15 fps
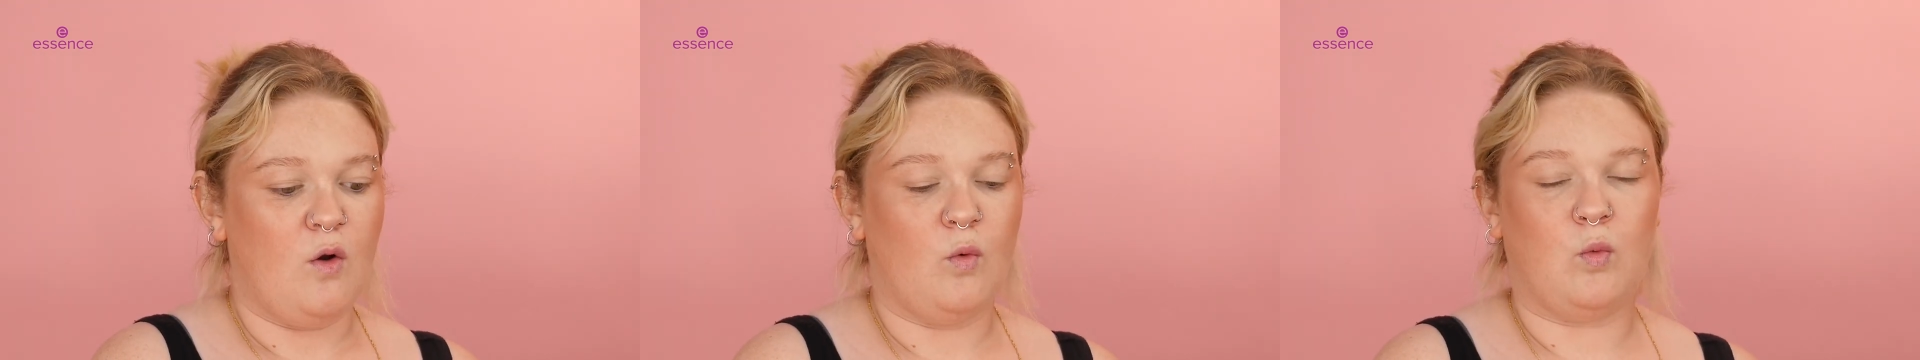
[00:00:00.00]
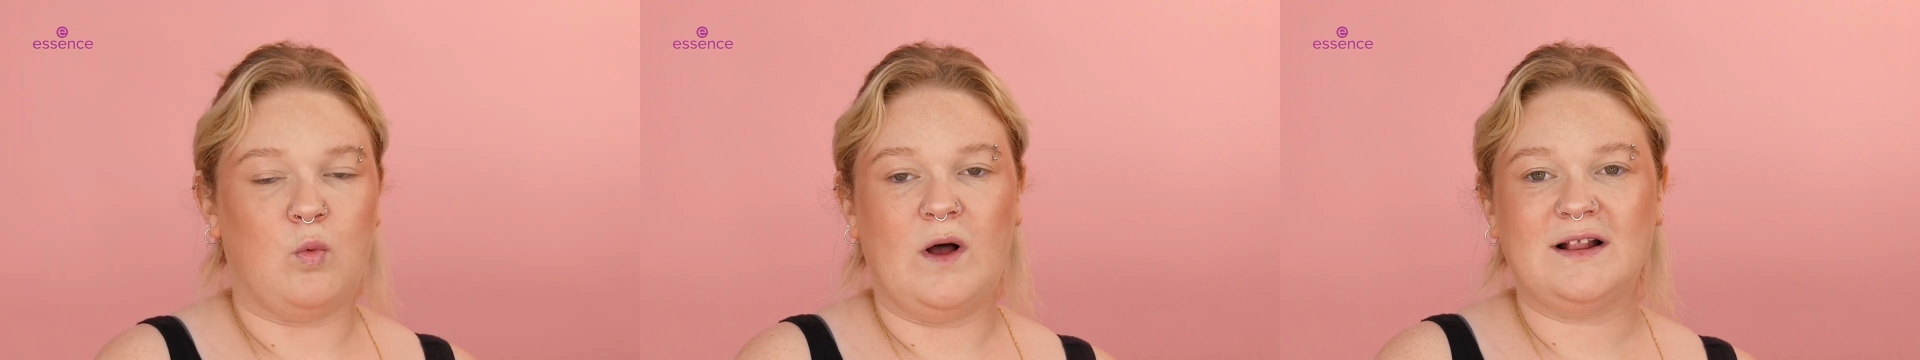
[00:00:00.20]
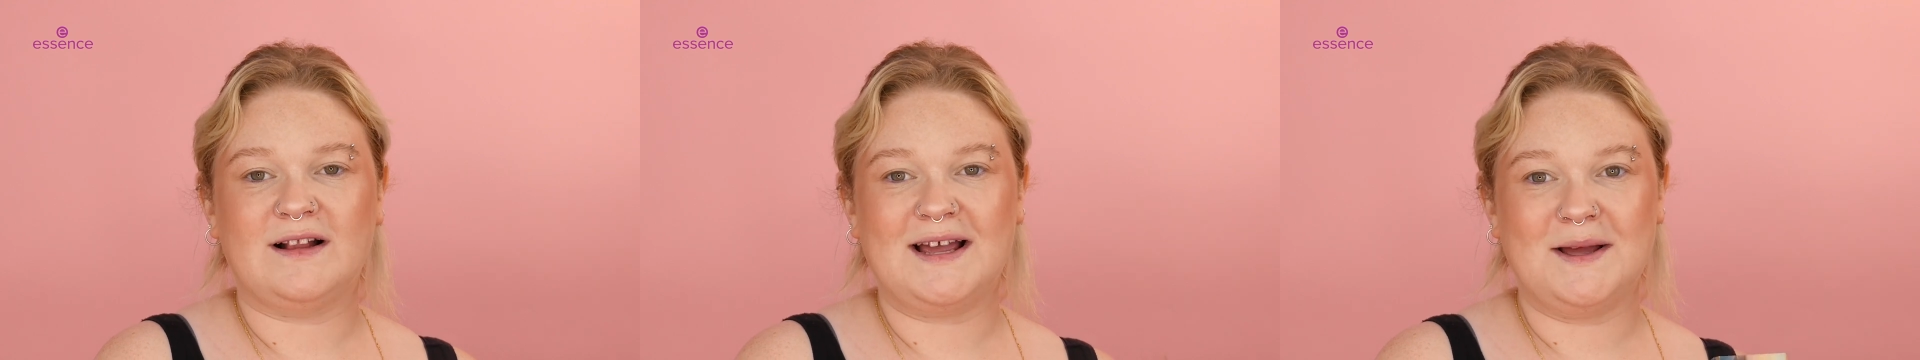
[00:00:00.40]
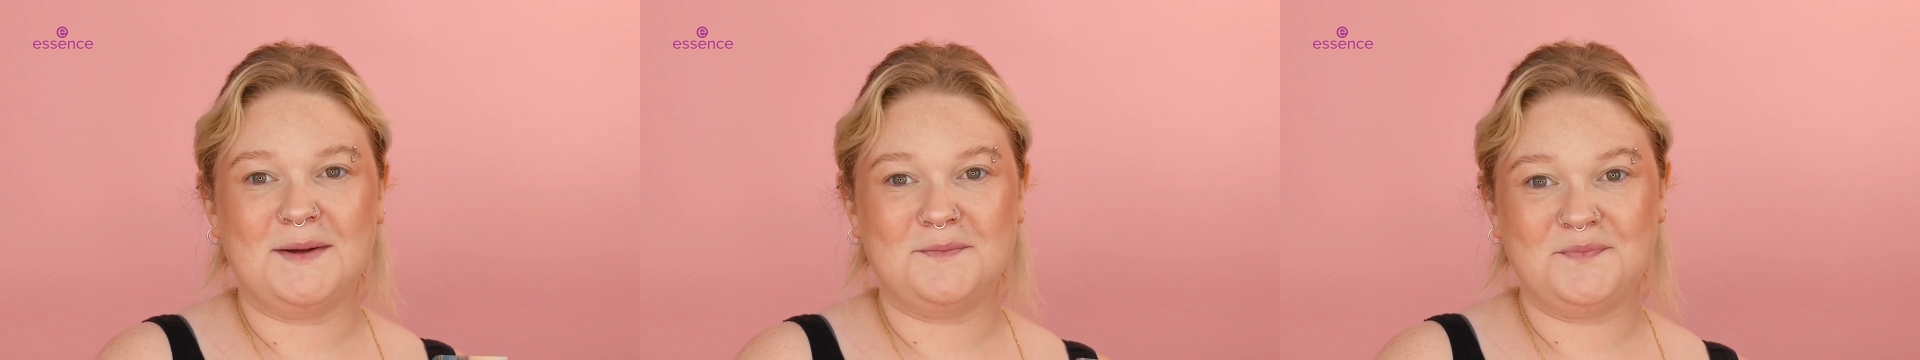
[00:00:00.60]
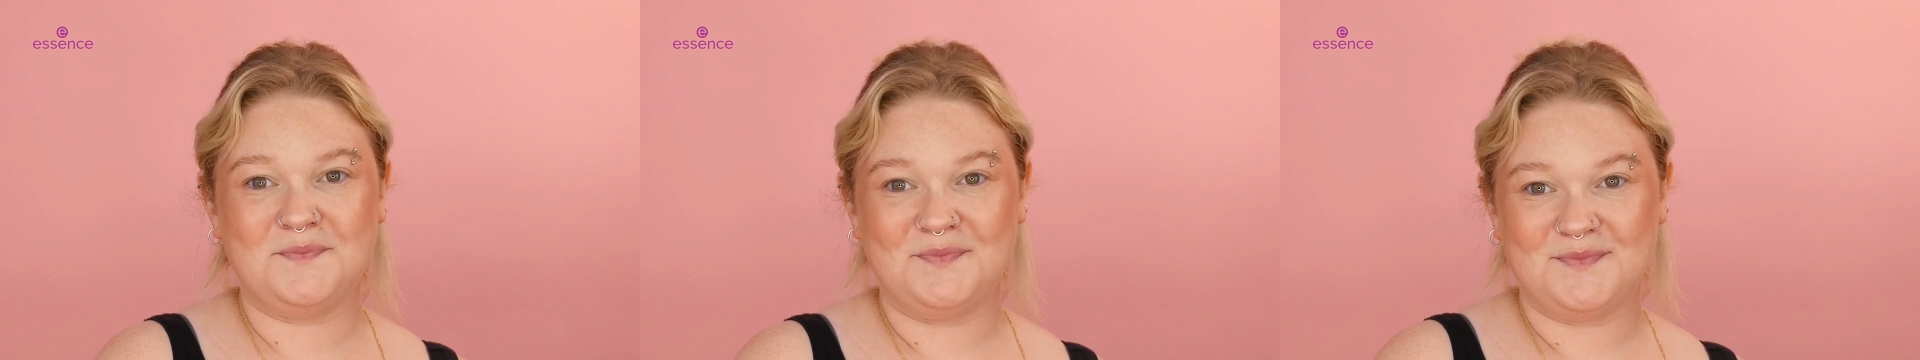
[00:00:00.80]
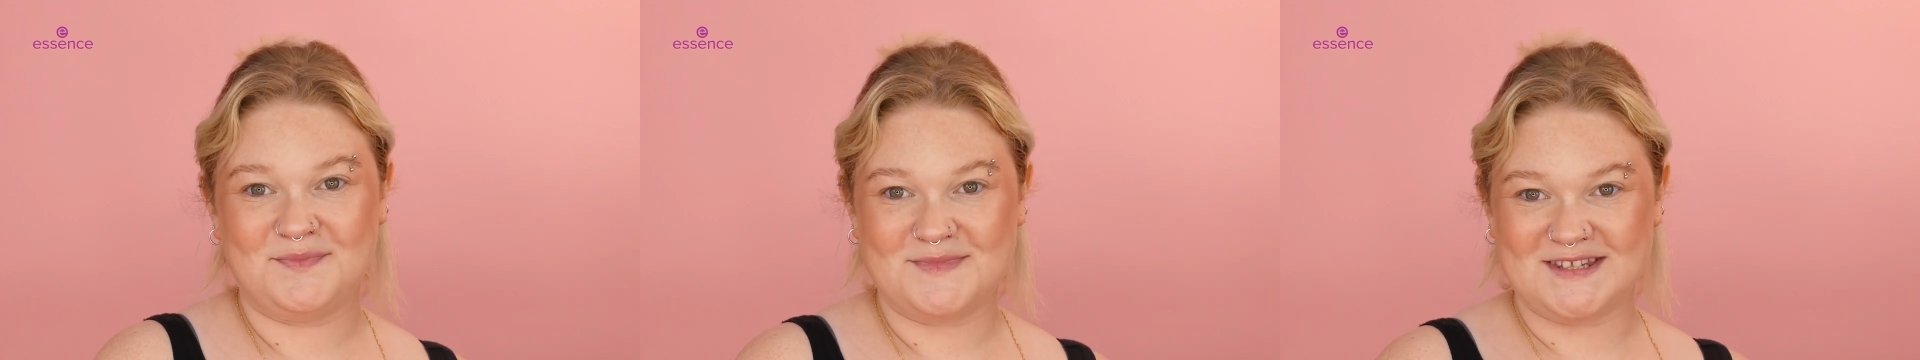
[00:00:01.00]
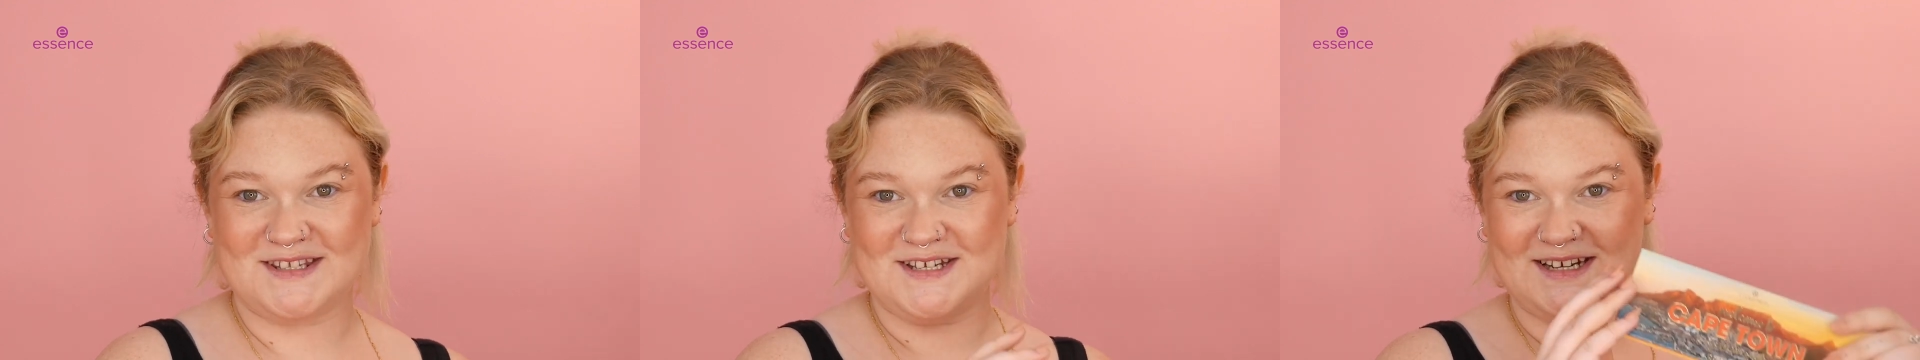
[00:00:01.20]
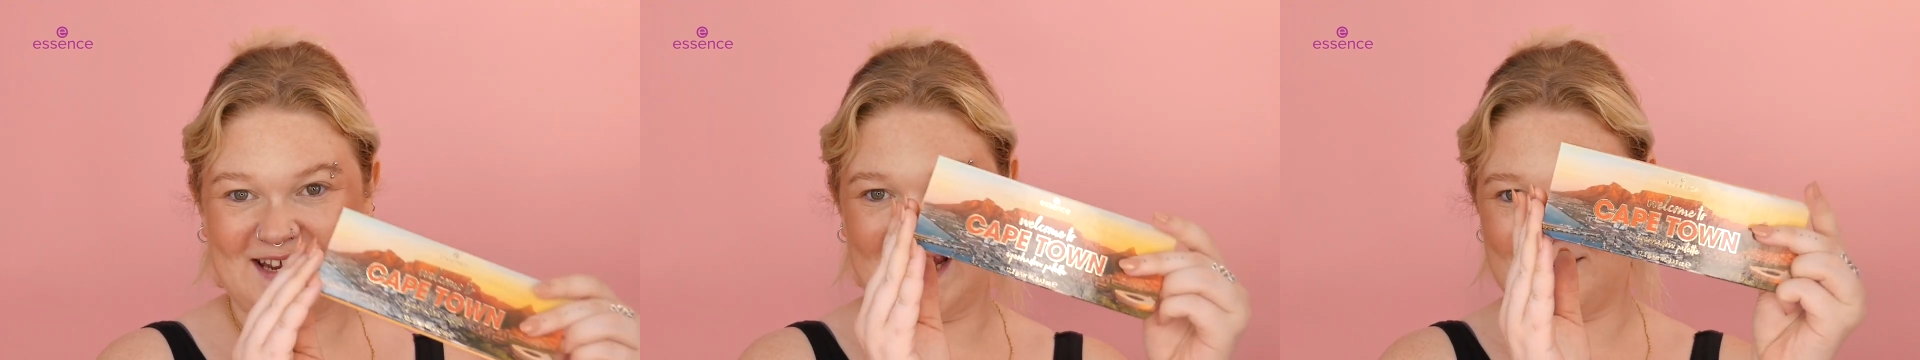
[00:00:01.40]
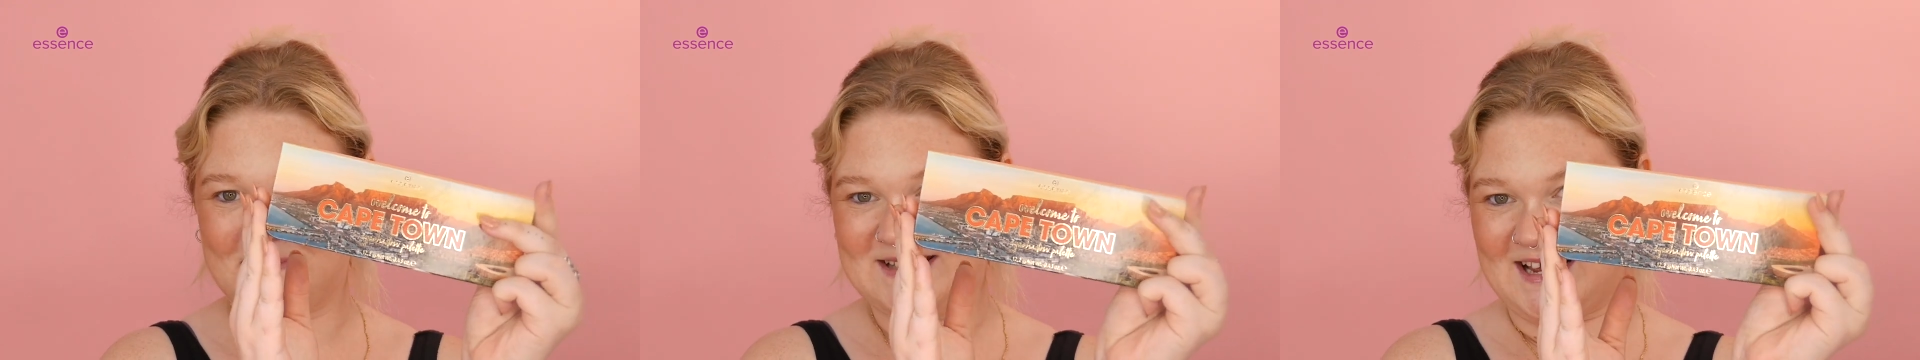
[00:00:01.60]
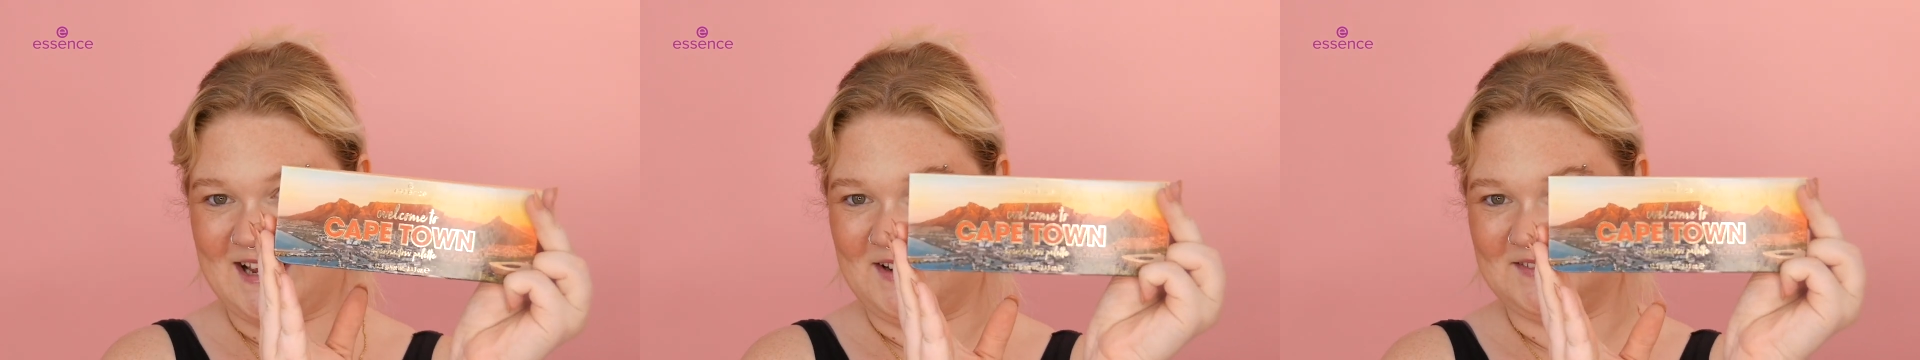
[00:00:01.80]
Welcome to Cape
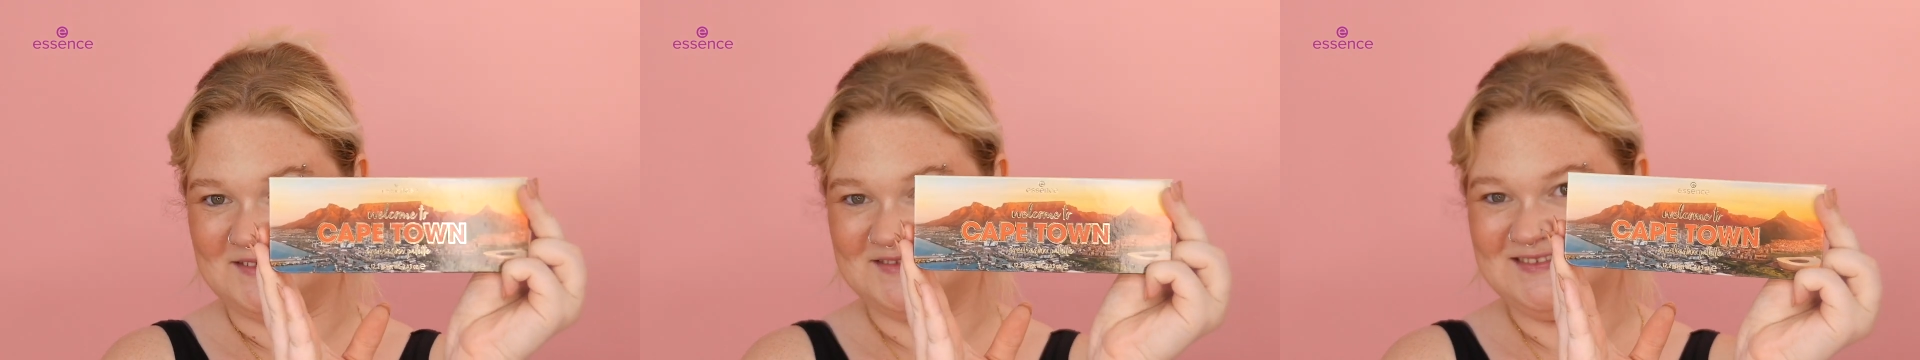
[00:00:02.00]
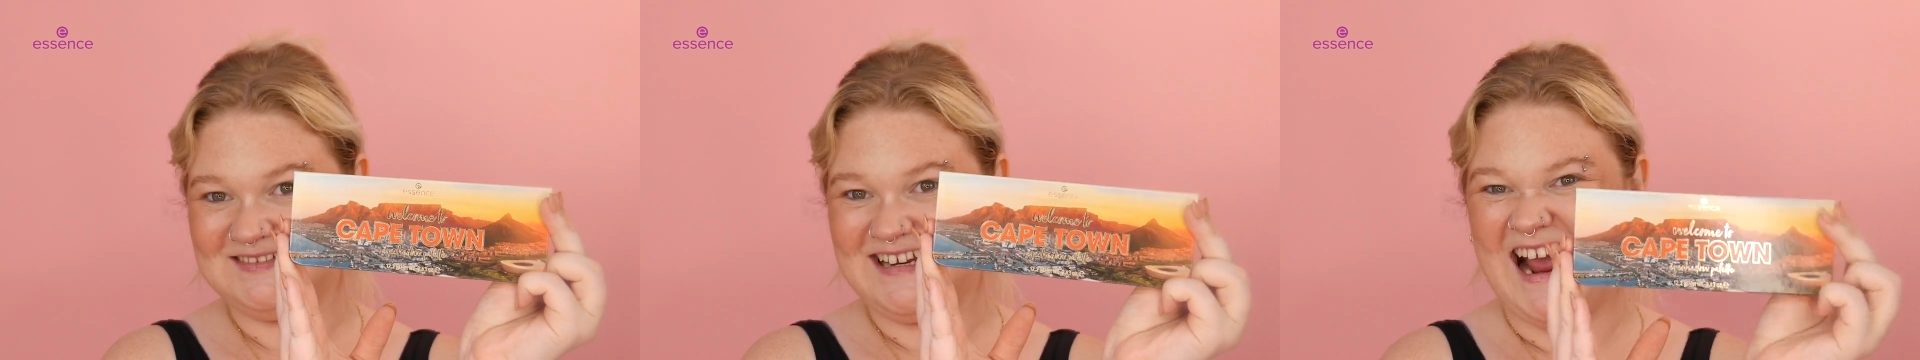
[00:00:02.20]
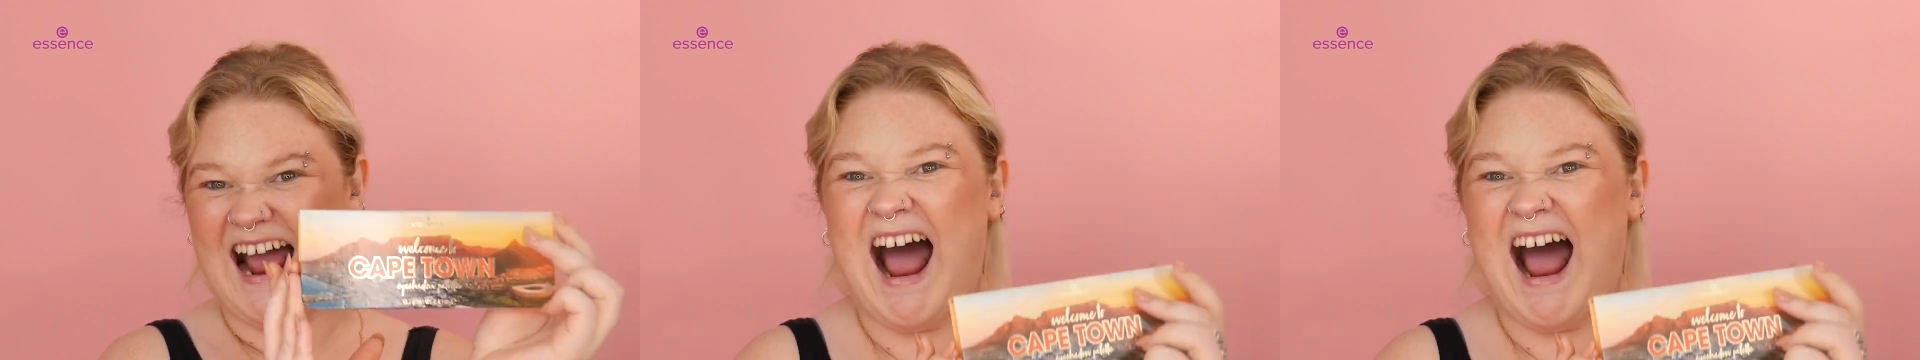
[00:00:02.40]
Town.